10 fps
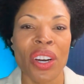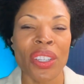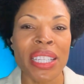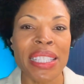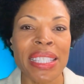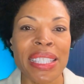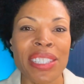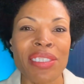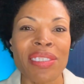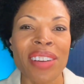Are they
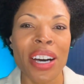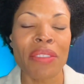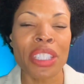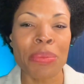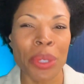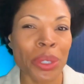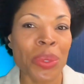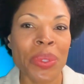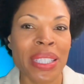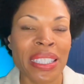still of
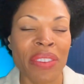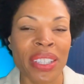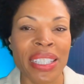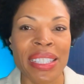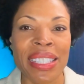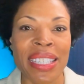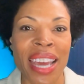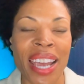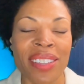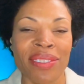spiritual significance
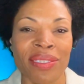today?